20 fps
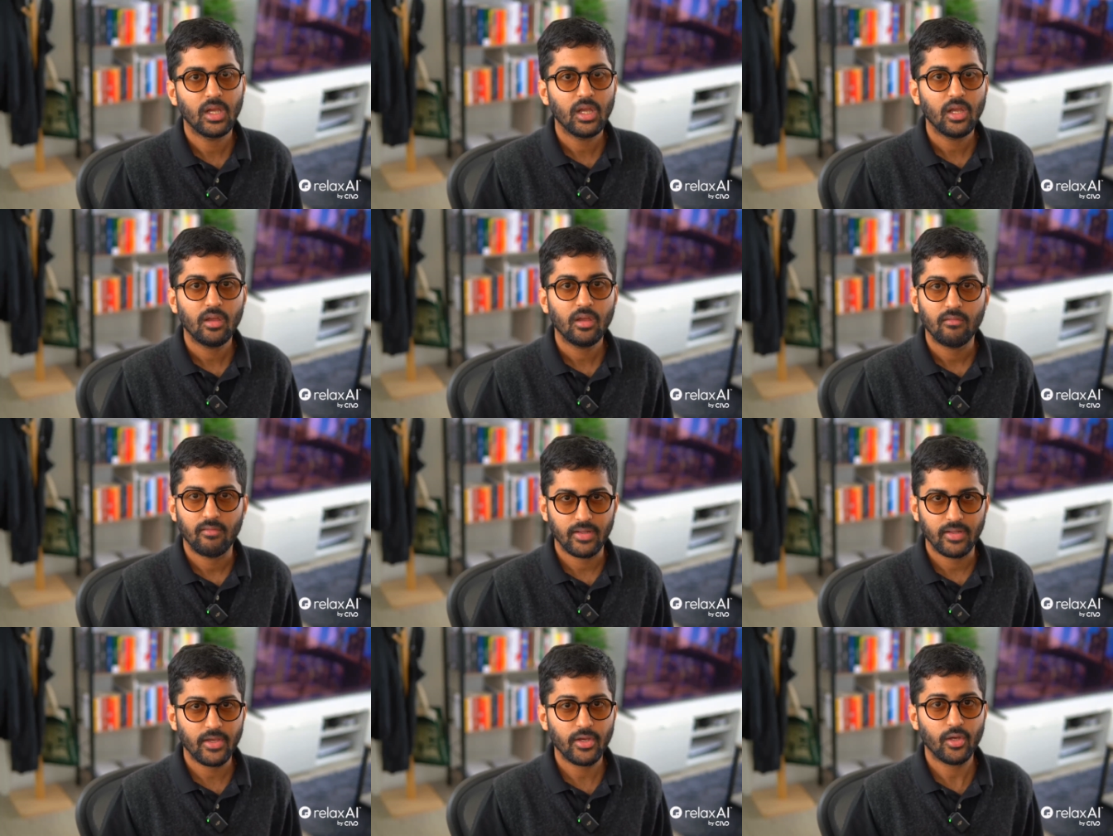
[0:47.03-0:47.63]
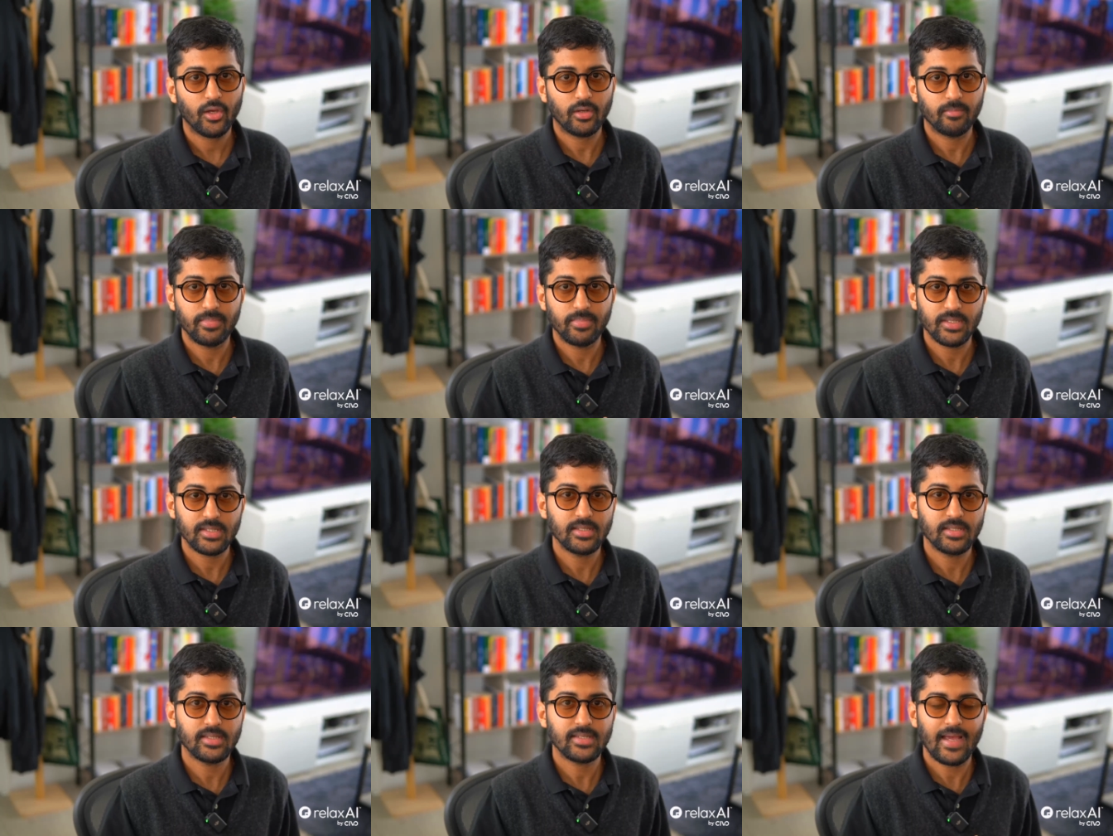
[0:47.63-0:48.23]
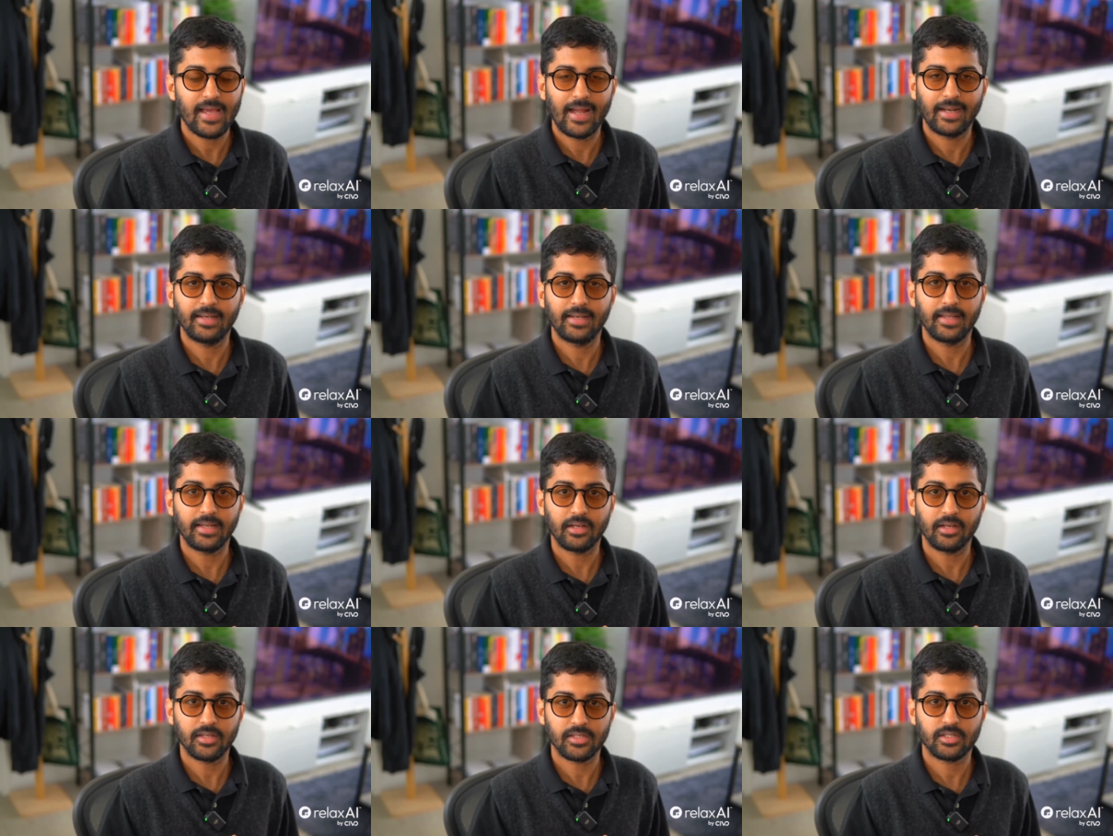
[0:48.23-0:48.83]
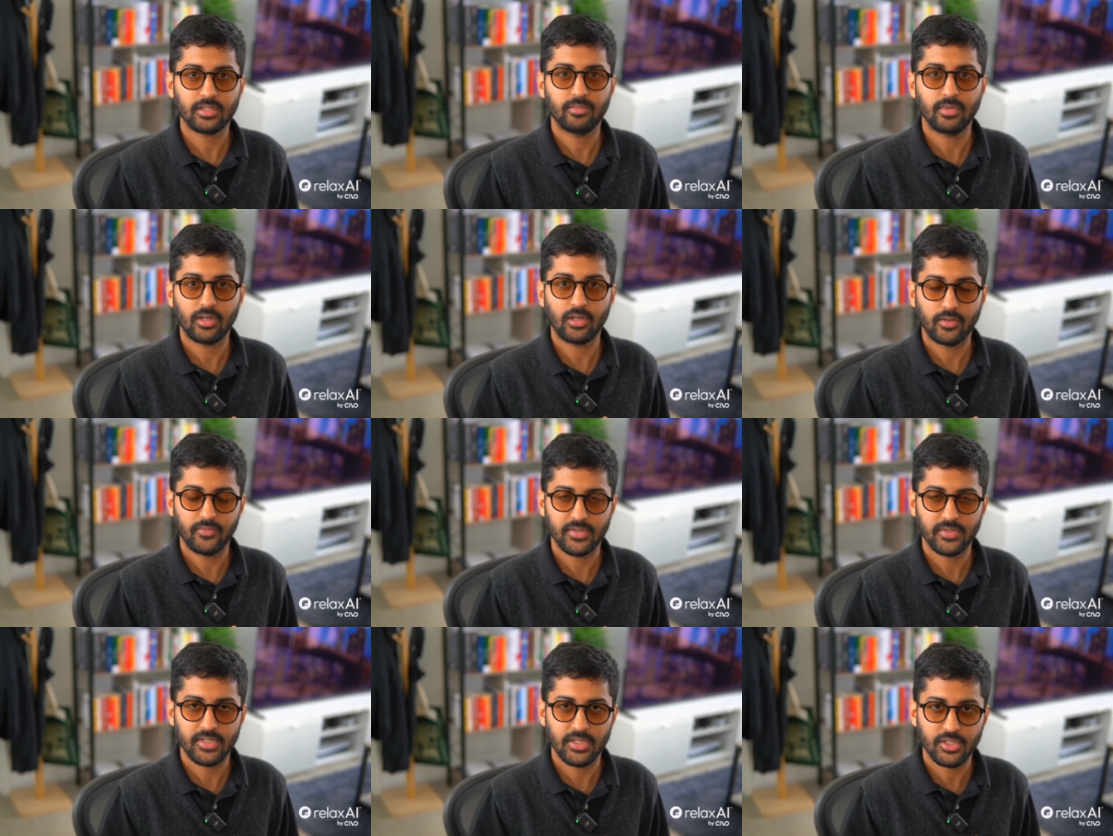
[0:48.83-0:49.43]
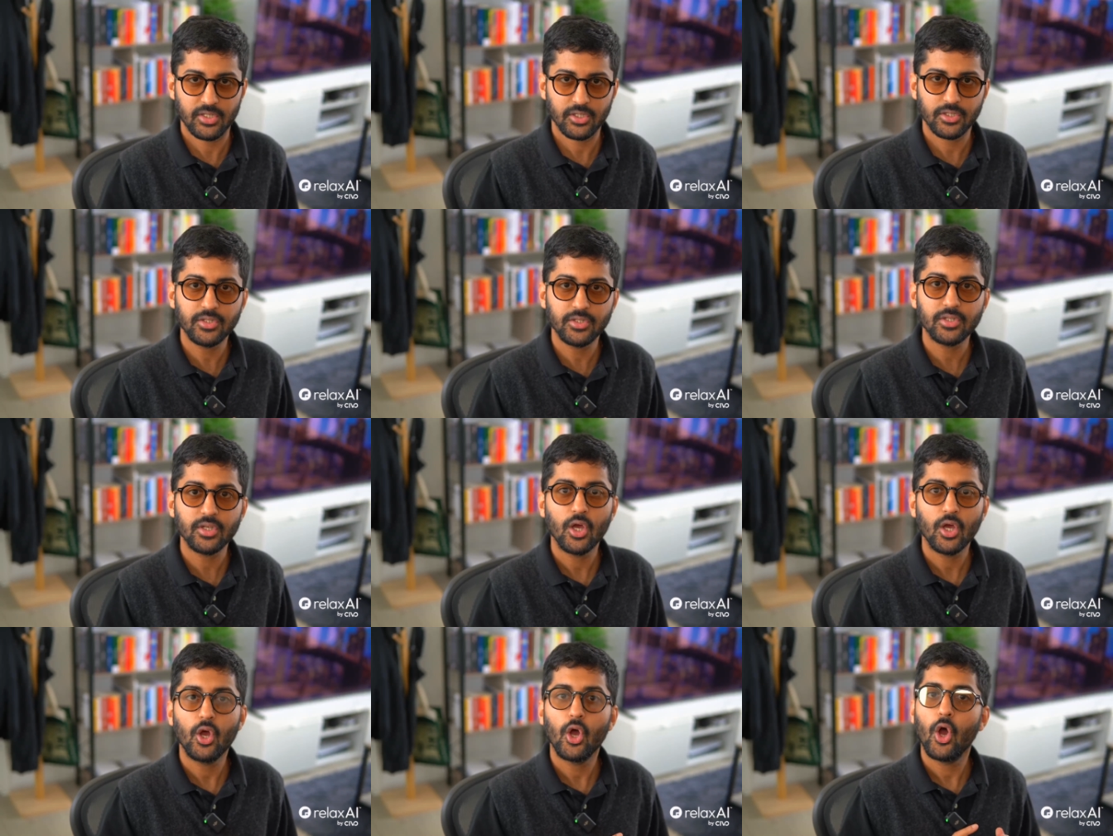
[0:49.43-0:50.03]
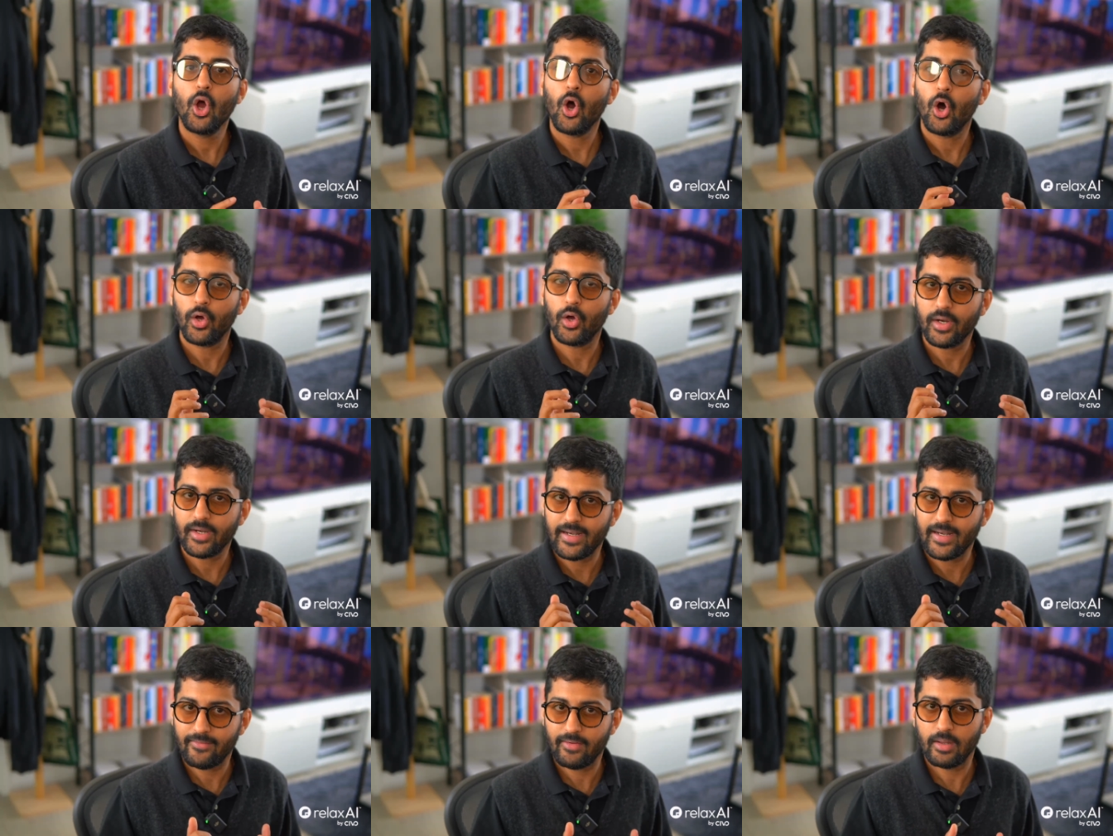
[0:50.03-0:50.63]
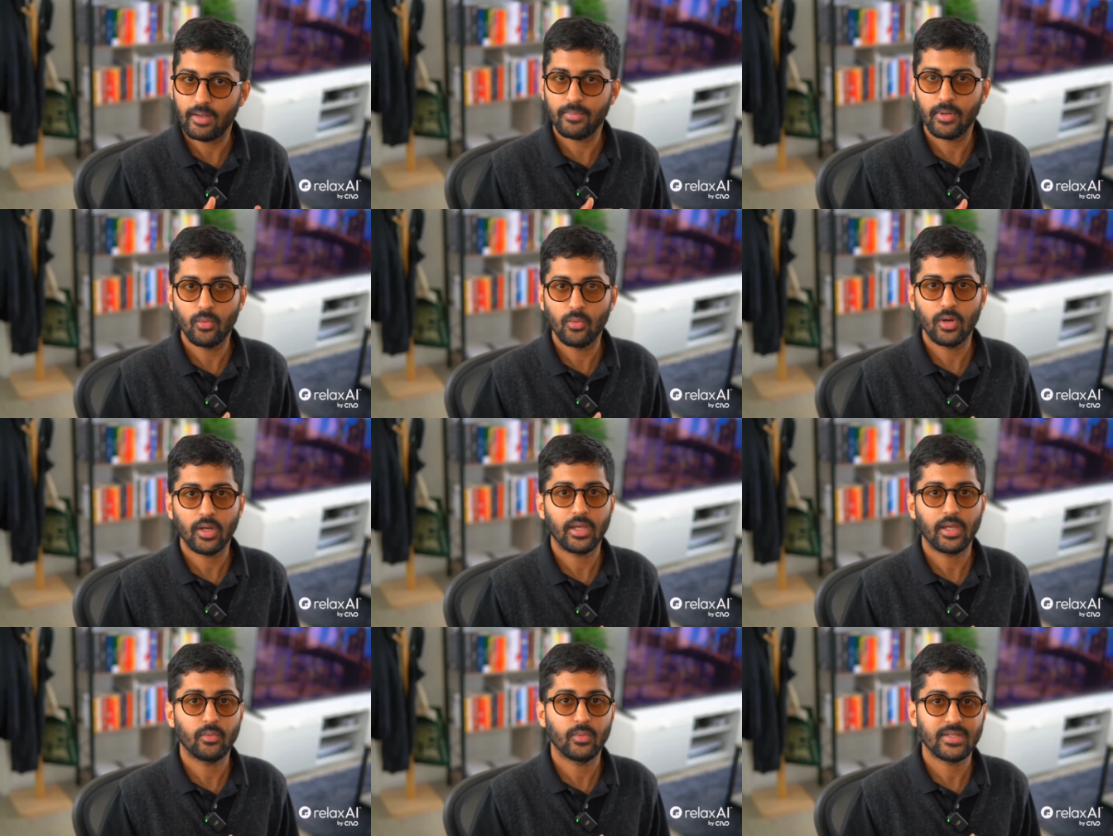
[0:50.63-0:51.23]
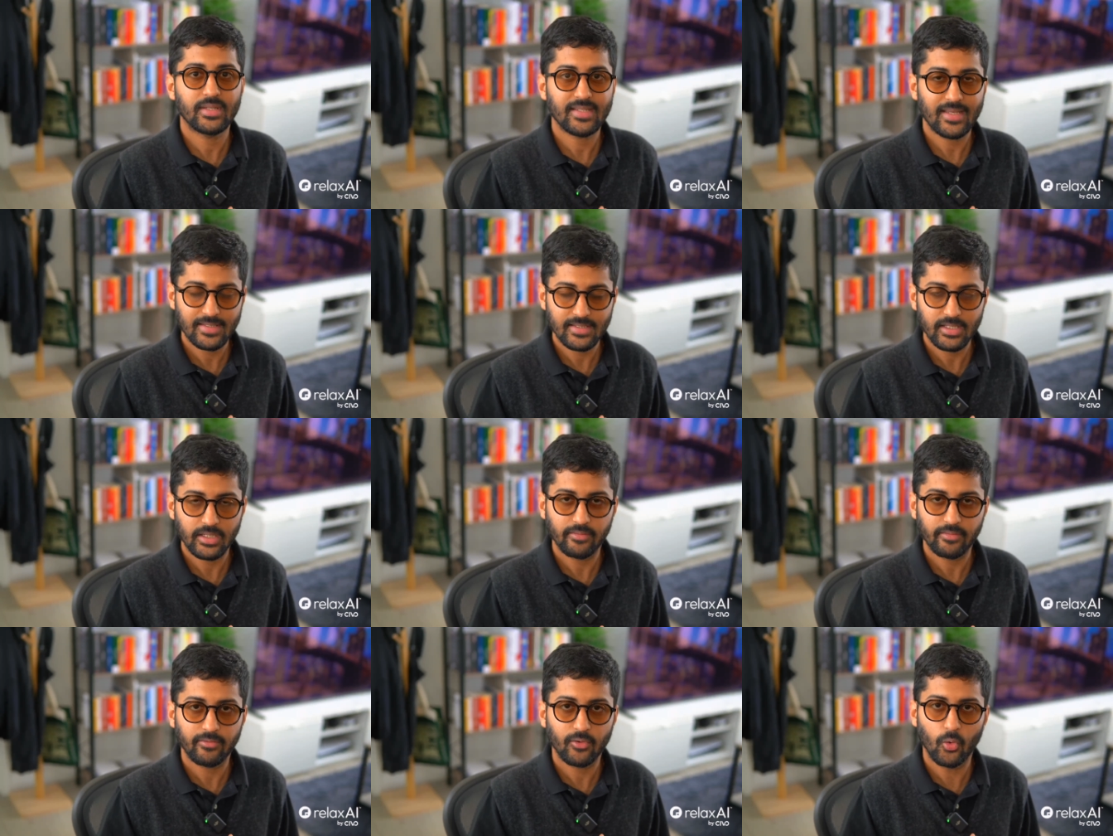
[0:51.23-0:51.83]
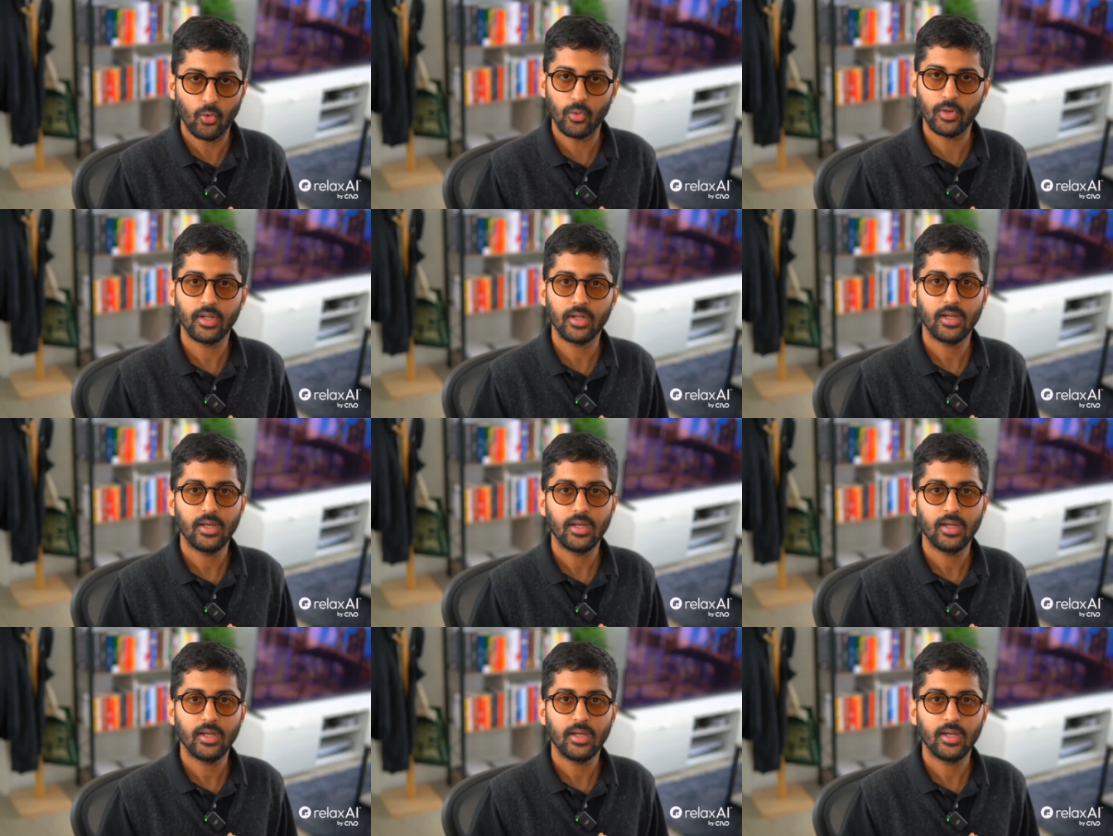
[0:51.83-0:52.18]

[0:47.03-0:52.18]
Whether you're a business handling customer conversations or a developer working with sensitive code,